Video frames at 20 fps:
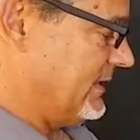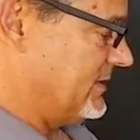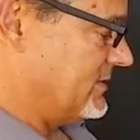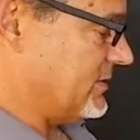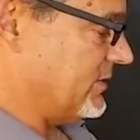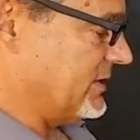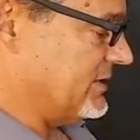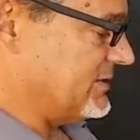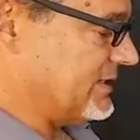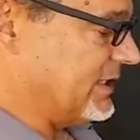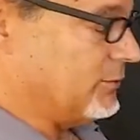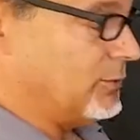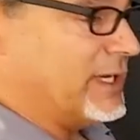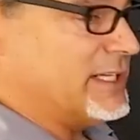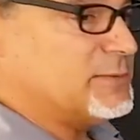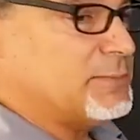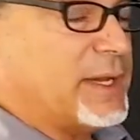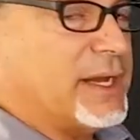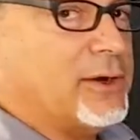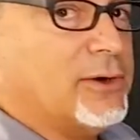So the
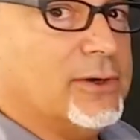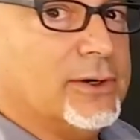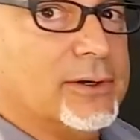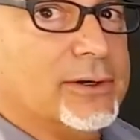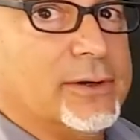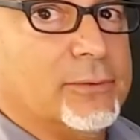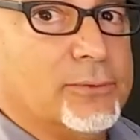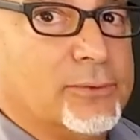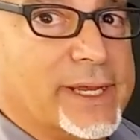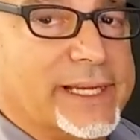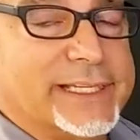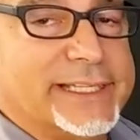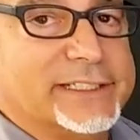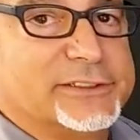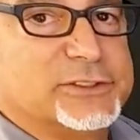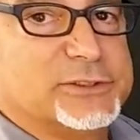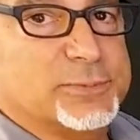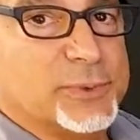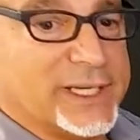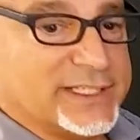SunWize Power Ready
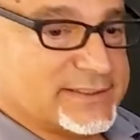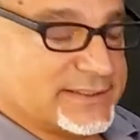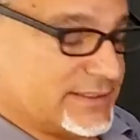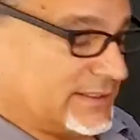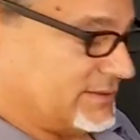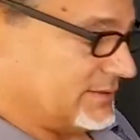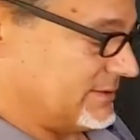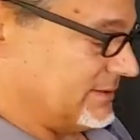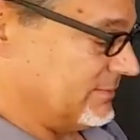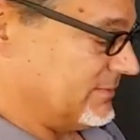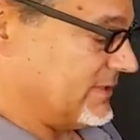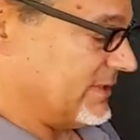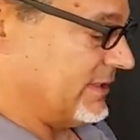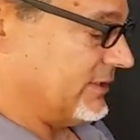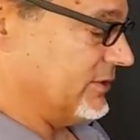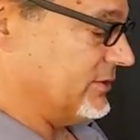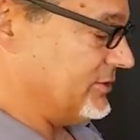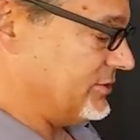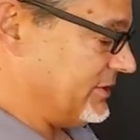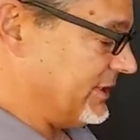Express systems
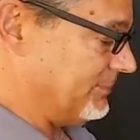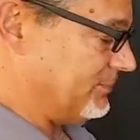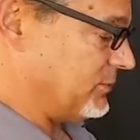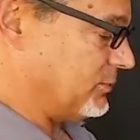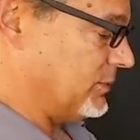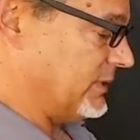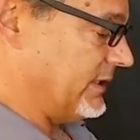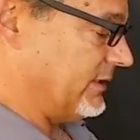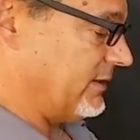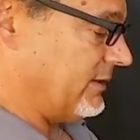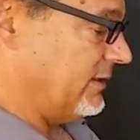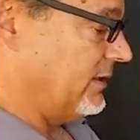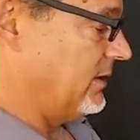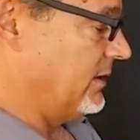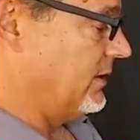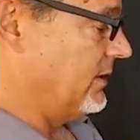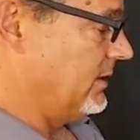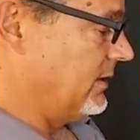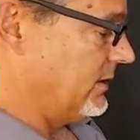that are shipped with